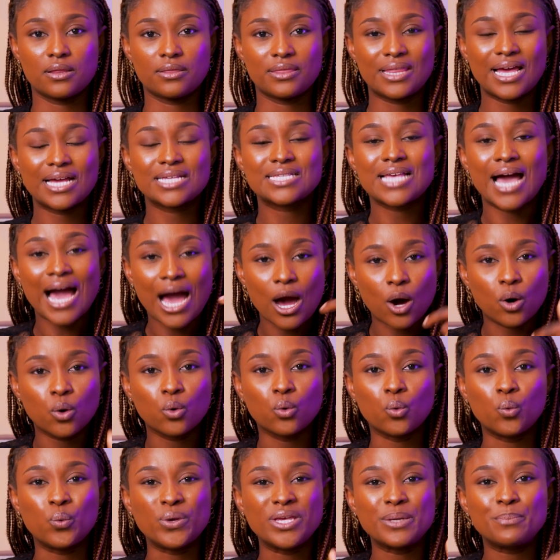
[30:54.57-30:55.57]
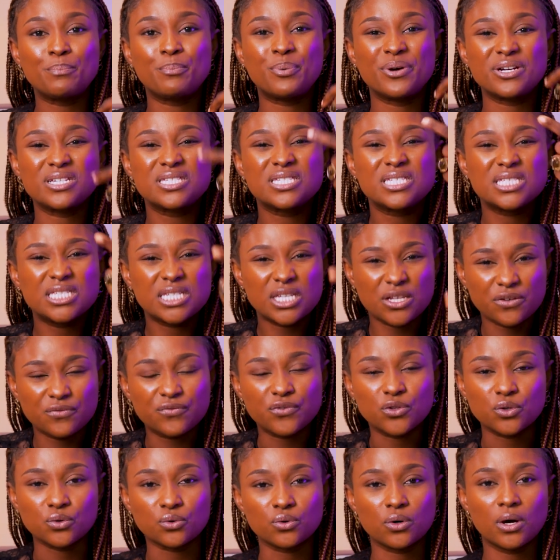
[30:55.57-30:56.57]
That's how we
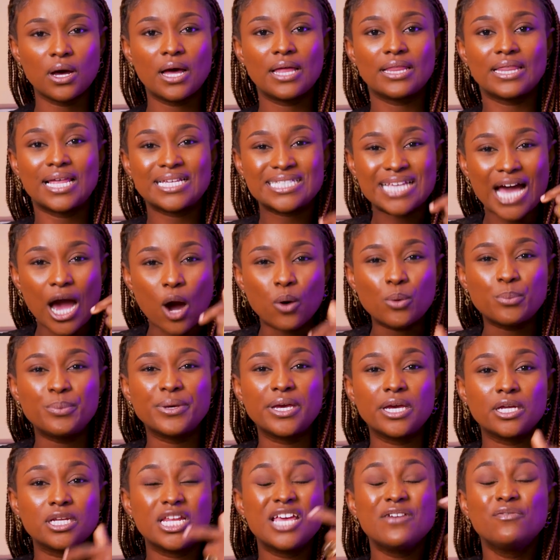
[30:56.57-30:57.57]
perceive you. That's how we begin.